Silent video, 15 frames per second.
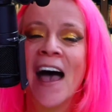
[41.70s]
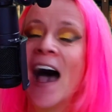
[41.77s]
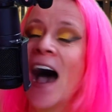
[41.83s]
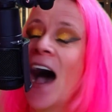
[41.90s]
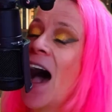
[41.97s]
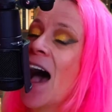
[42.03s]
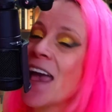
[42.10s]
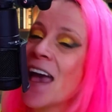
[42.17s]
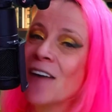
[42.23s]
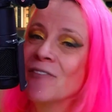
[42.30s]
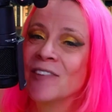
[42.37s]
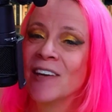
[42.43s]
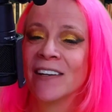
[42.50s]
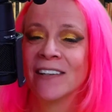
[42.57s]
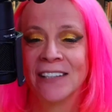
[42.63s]
I have
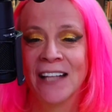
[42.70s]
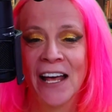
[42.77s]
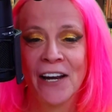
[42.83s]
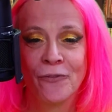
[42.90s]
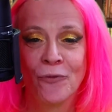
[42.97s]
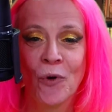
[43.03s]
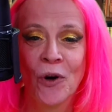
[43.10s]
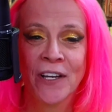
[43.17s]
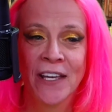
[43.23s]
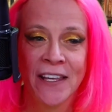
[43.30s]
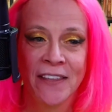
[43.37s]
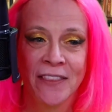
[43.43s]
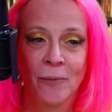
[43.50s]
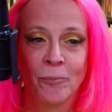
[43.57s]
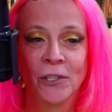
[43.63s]
done a lot of work
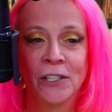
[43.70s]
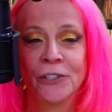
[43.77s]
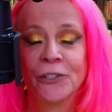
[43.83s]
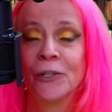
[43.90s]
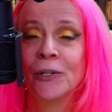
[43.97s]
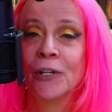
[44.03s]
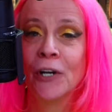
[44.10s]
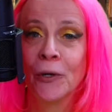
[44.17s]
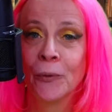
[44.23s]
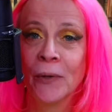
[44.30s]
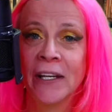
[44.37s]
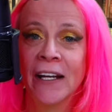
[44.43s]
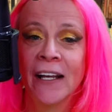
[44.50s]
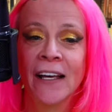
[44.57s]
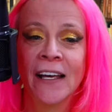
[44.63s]
in the political
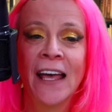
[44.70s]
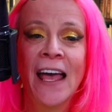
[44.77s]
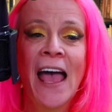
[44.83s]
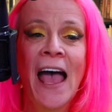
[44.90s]
arena